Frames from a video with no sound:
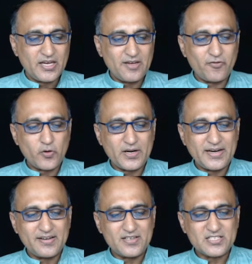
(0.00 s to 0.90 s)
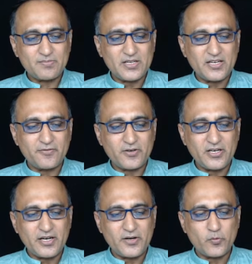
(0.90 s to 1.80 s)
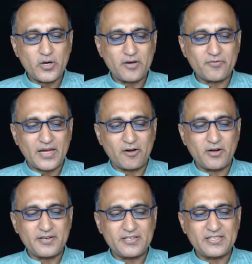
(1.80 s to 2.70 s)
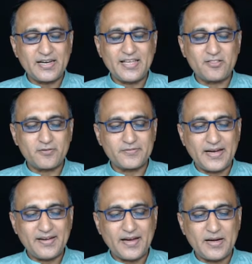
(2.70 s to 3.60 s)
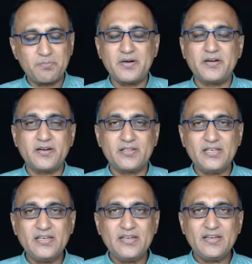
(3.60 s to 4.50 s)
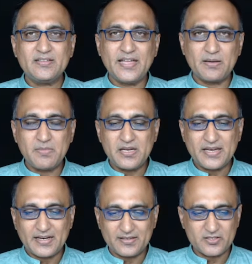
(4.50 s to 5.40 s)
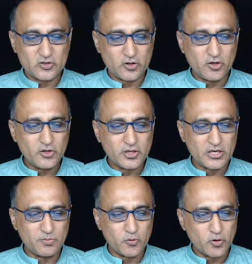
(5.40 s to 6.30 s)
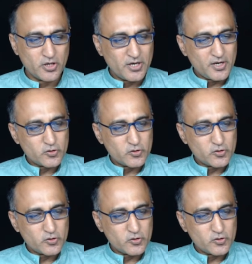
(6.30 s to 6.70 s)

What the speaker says: If you had entered something different, it would have calculated the length of that and printed that many characters on your keyboard.